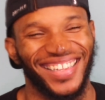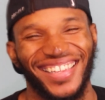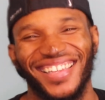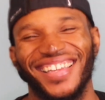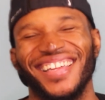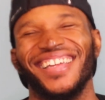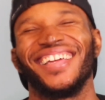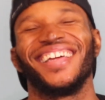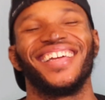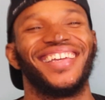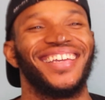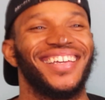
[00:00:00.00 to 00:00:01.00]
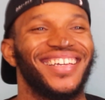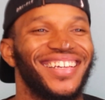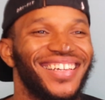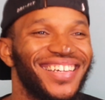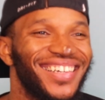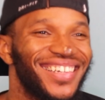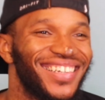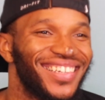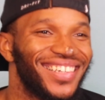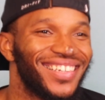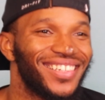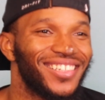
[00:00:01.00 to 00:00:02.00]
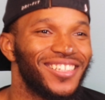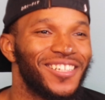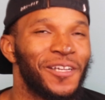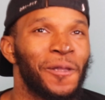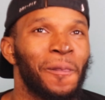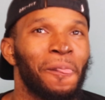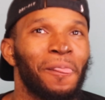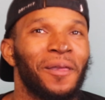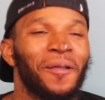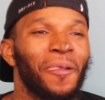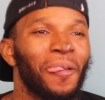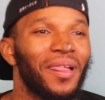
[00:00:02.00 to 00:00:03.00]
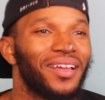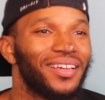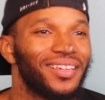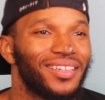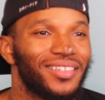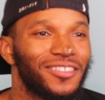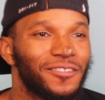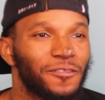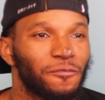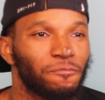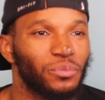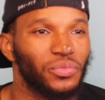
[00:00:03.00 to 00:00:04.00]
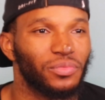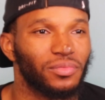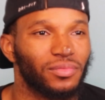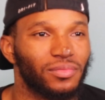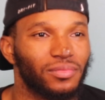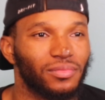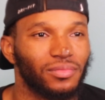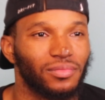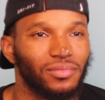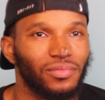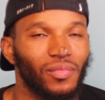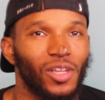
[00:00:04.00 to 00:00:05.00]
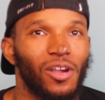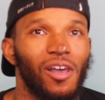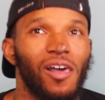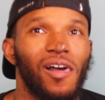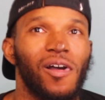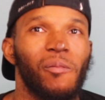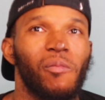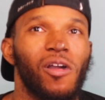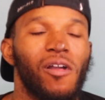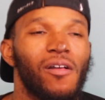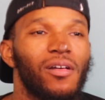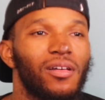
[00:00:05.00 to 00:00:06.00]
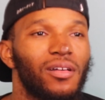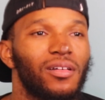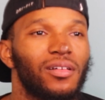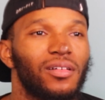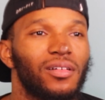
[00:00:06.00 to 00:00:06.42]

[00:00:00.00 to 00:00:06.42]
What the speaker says: What did you dislike about your father that you made sure you didn't repeat as you grew older?